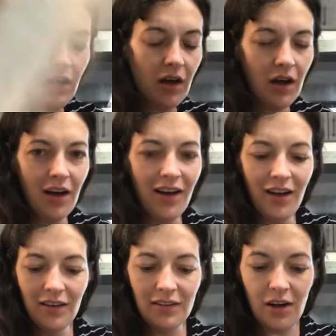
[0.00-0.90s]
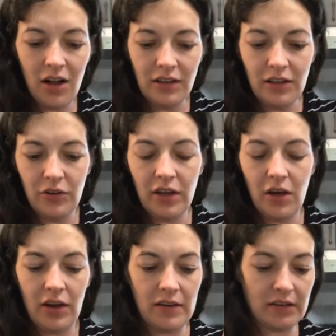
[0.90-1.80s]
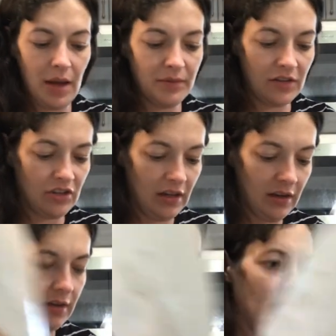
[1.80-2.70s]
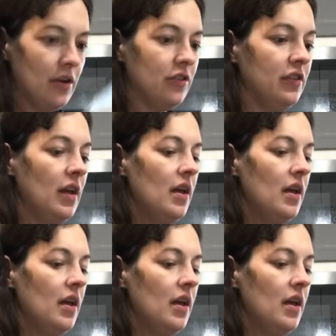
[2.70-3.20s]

Oh, hallelujah. Okay, stop touching the letters.